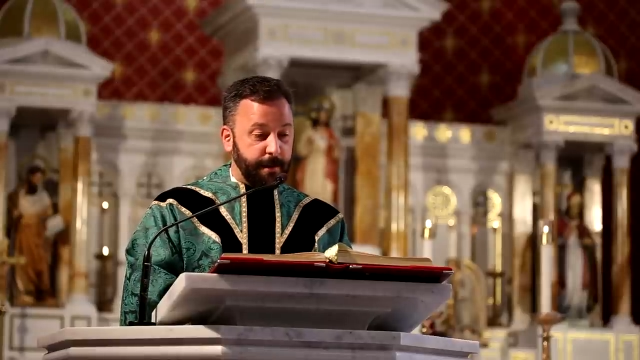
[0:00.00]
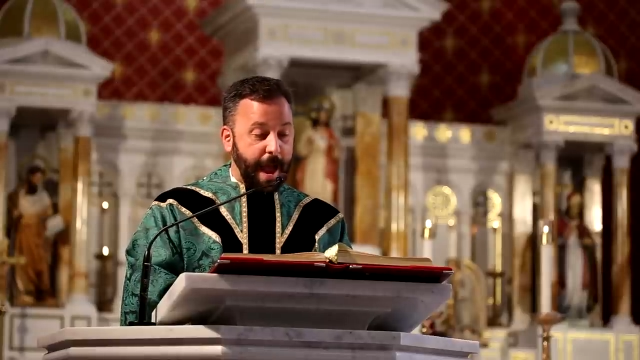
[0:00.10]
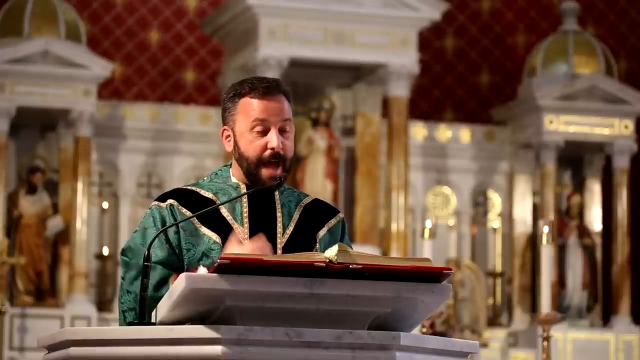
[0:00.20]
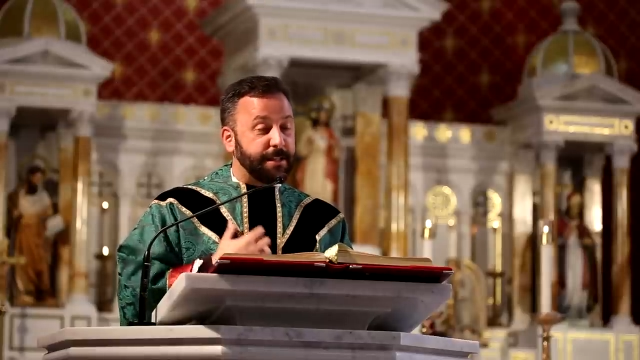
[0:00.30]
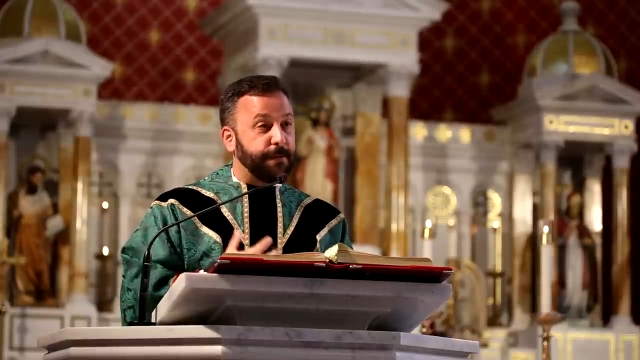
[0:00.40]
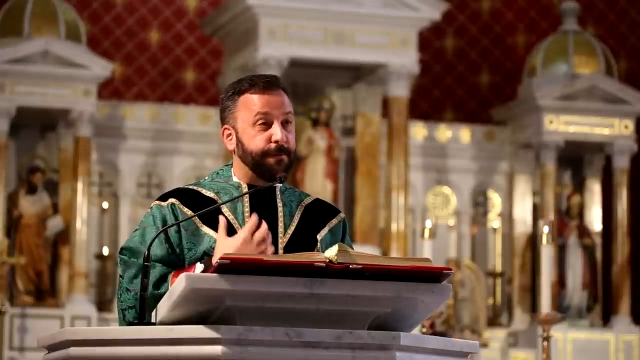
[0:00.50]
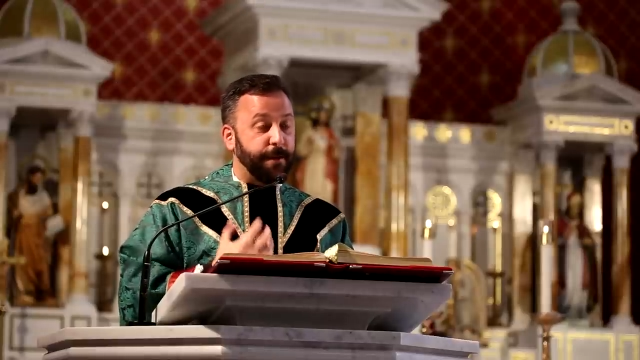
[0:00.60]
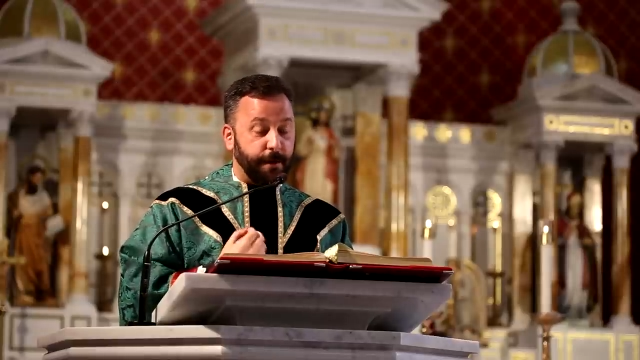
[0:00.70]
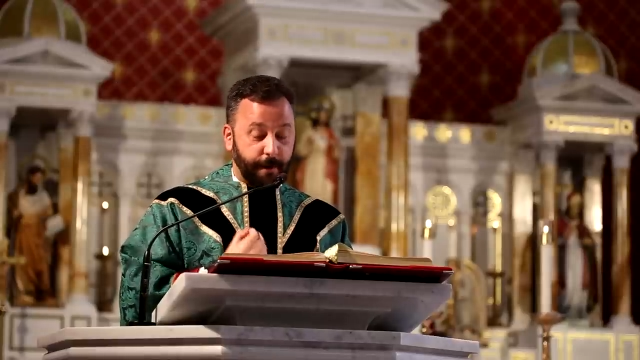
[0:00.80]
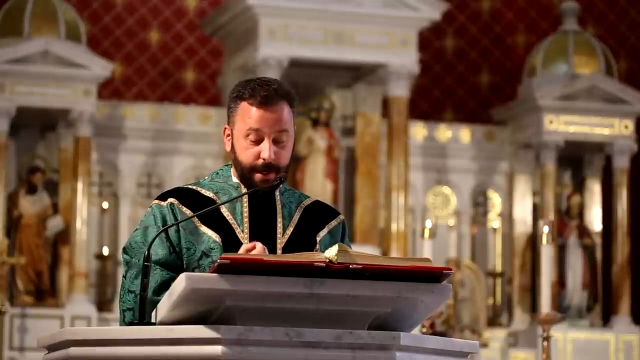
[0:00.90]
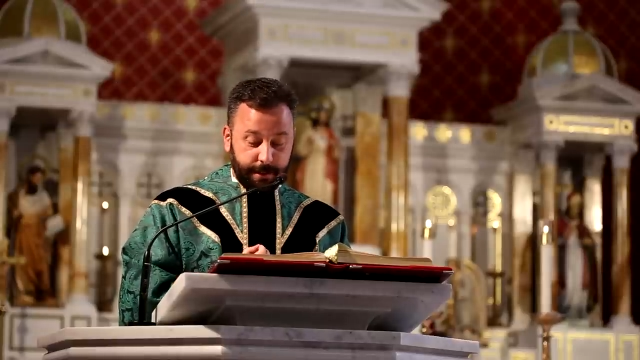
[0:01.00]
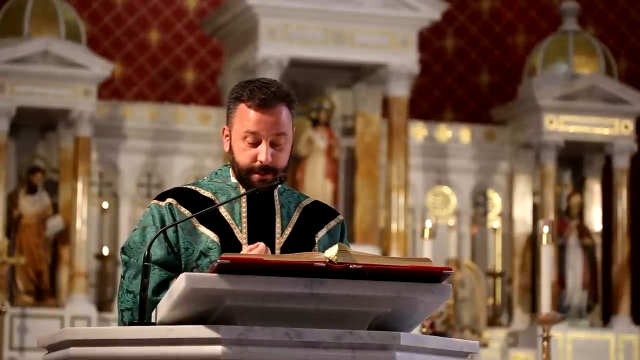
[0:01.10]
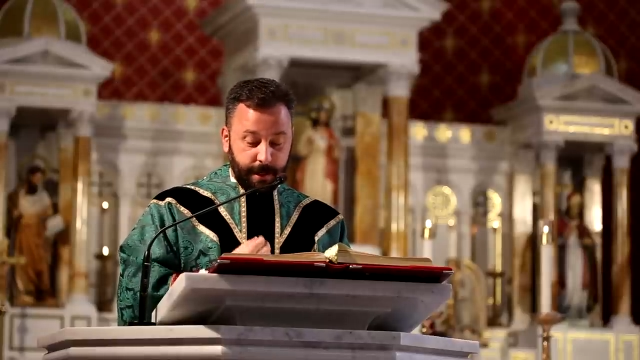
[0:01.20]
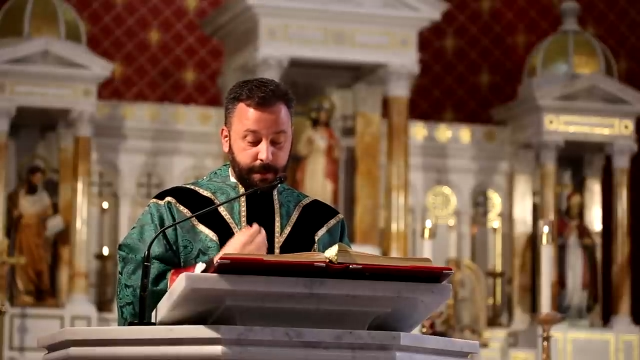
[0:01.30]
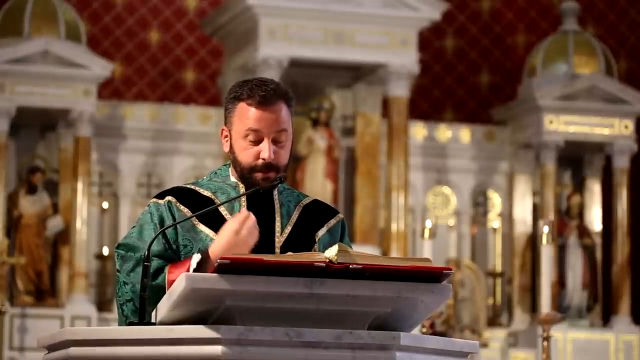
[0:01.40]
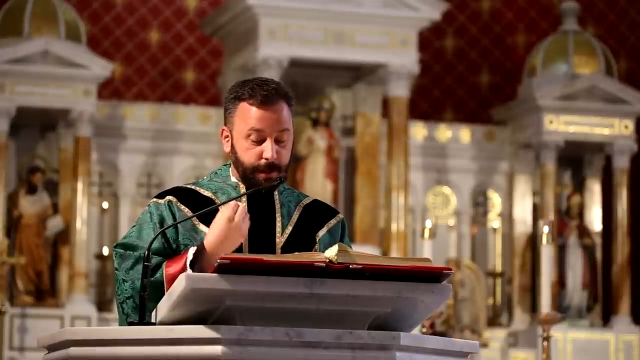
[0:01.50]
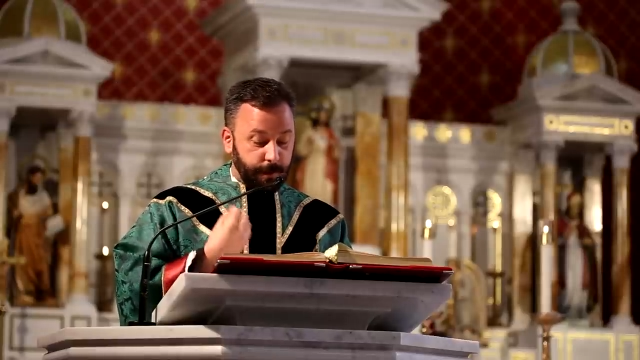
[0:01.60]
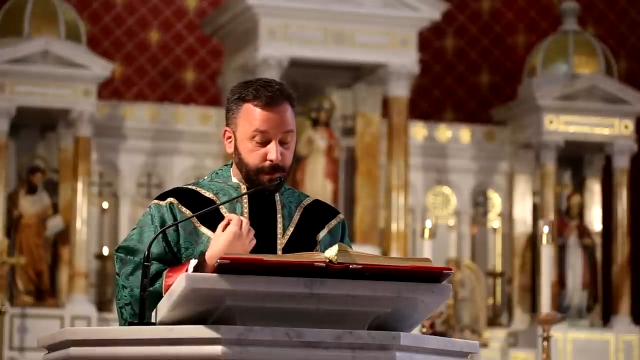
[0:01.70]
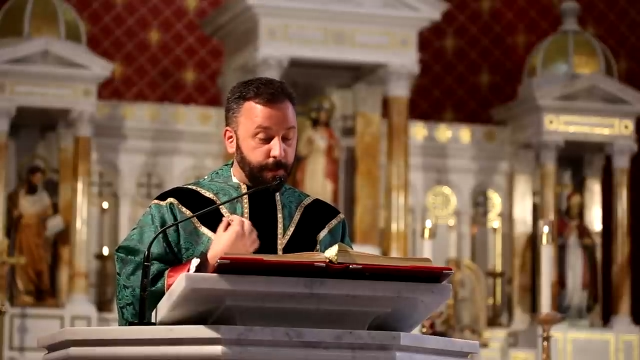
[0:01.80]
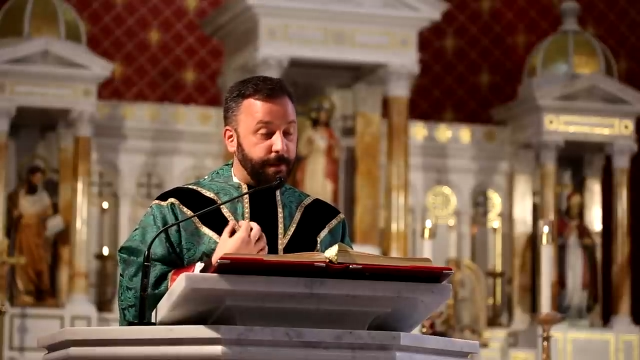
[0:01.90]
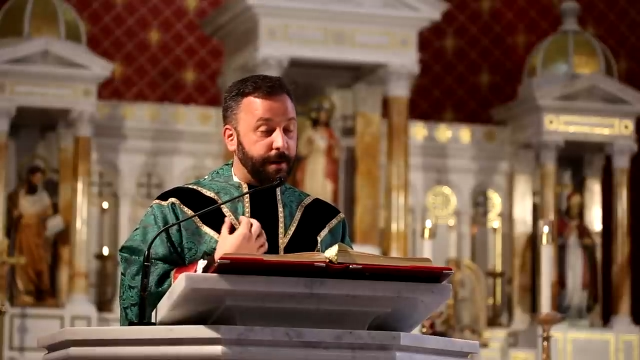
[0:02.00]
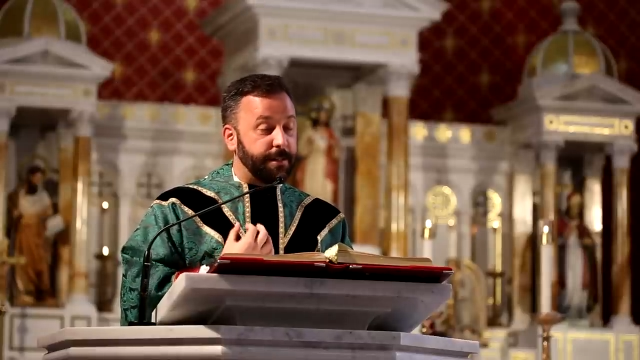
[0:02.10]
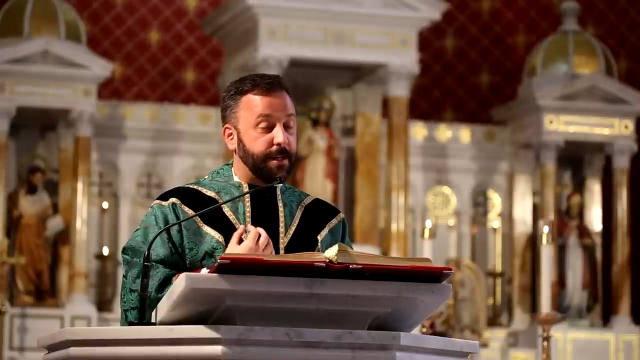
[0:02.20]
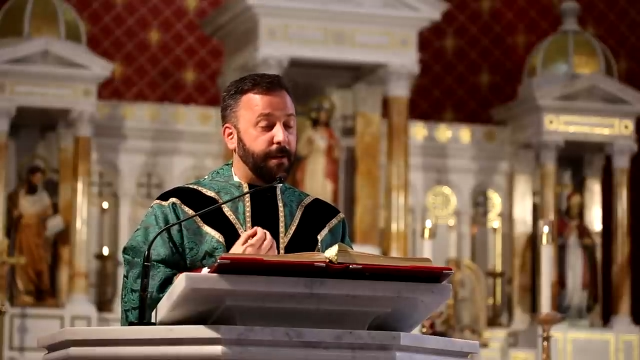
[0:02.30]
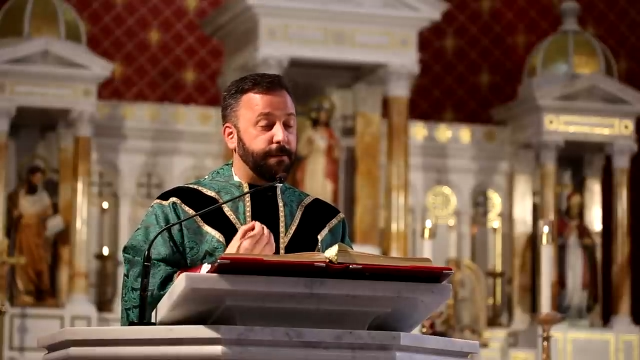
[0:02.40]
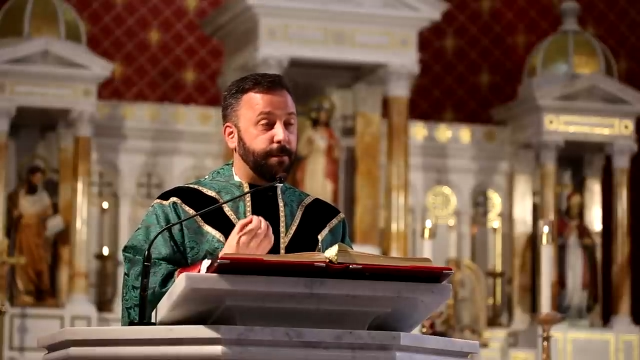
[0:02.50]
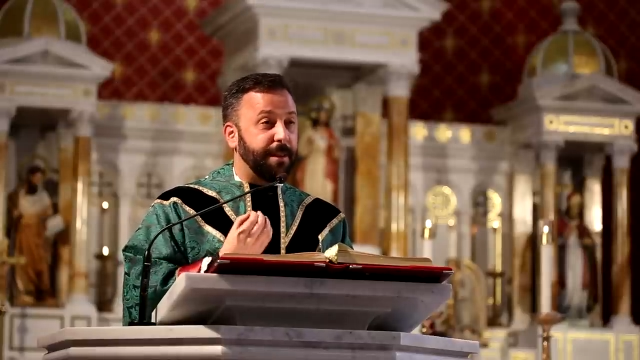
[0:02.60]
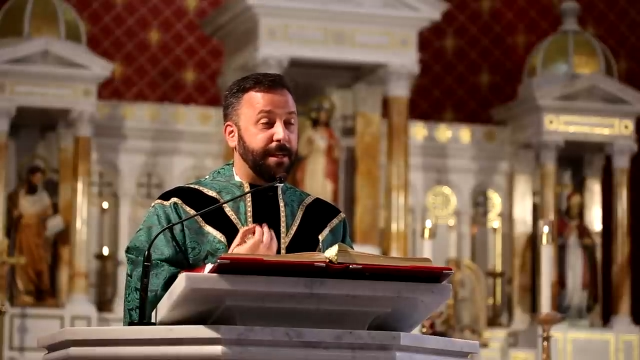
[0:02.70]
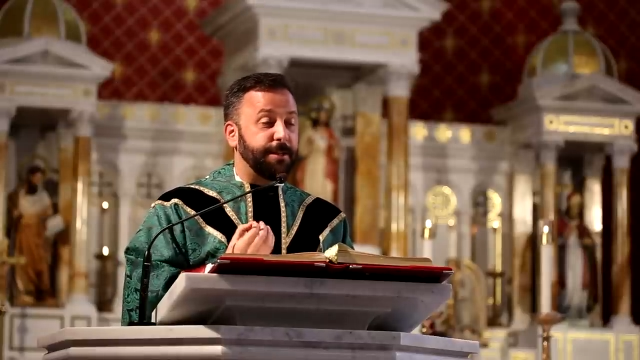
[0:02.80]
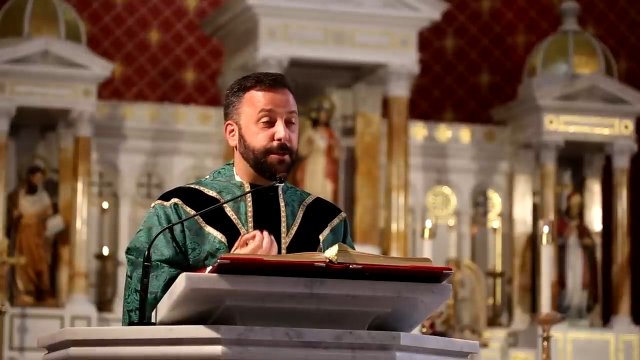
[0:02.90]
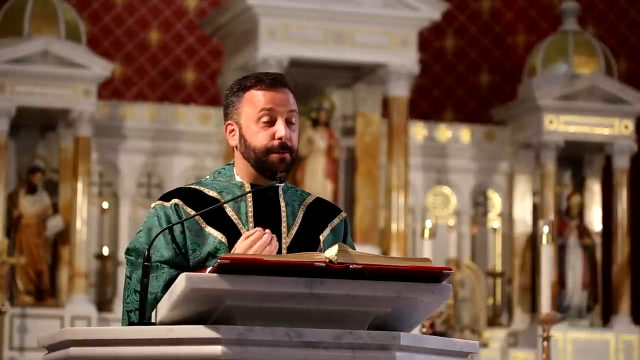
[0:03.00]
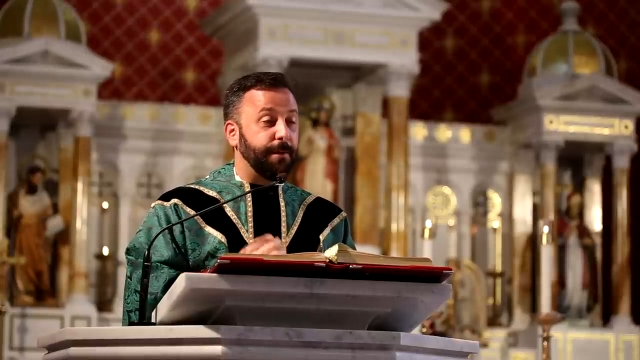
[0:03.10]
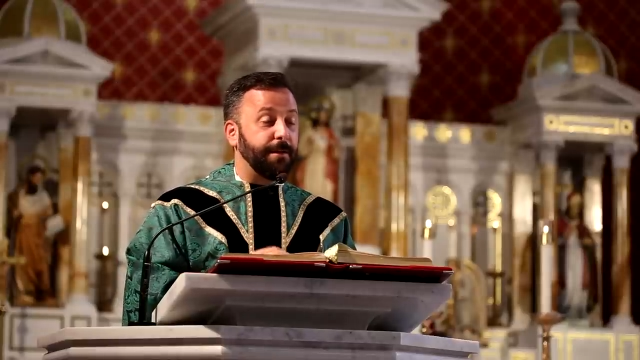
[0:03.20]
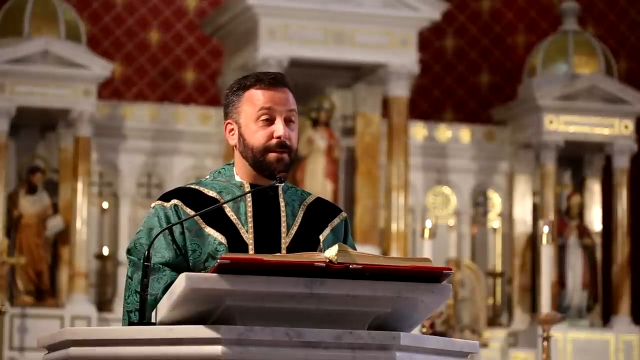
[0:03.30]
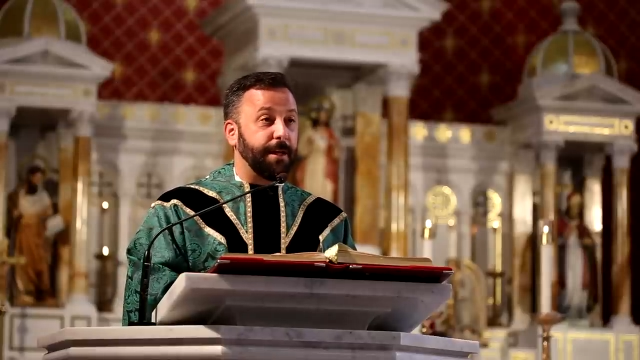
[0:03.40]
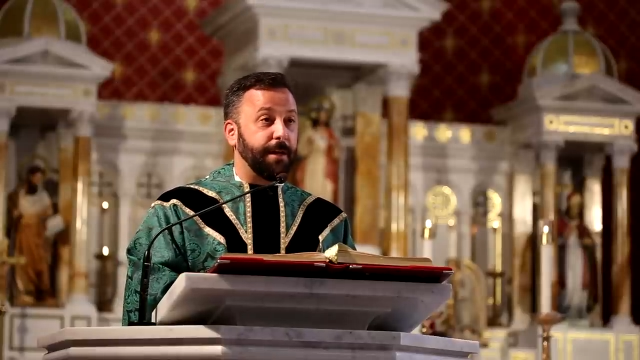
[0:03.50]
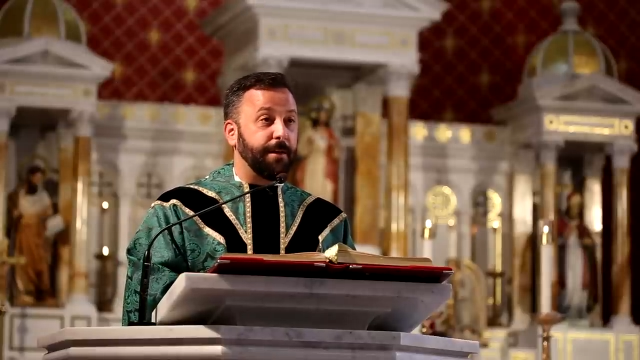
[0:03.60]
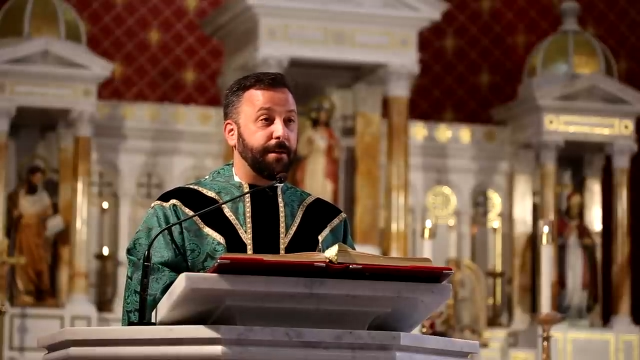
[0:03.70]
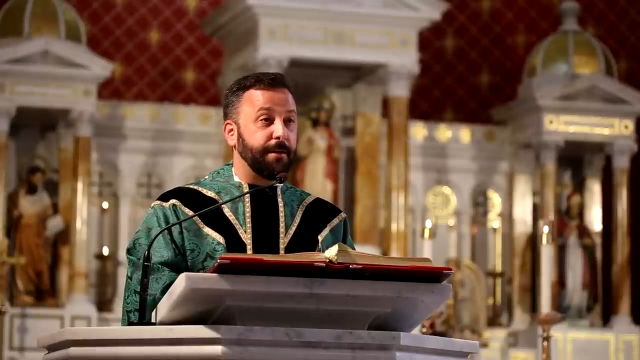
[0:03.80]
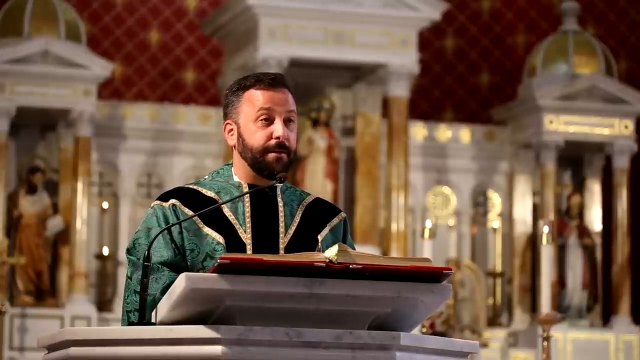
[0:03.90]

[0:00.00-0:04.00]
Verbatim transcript: Ask for the grace to clothe ourselves with his humility,